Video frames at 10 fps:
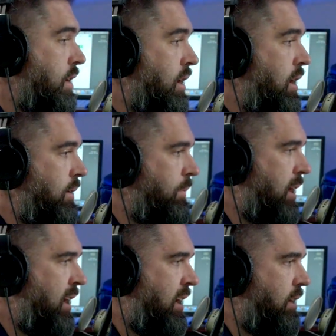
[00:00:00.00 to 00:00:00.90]
And
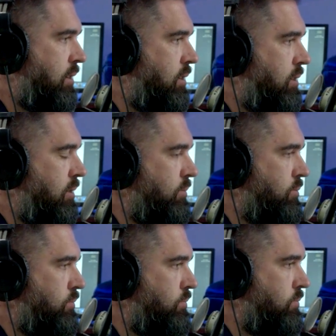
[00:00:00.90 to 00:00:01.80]
I had
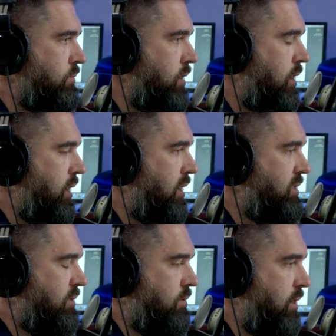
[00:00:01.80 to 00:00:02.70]
and I
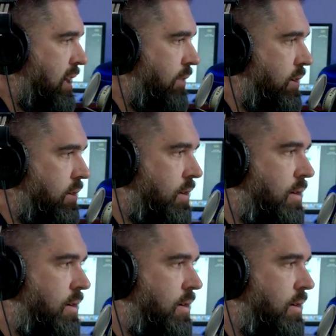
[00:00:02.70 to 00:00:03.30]
still have it,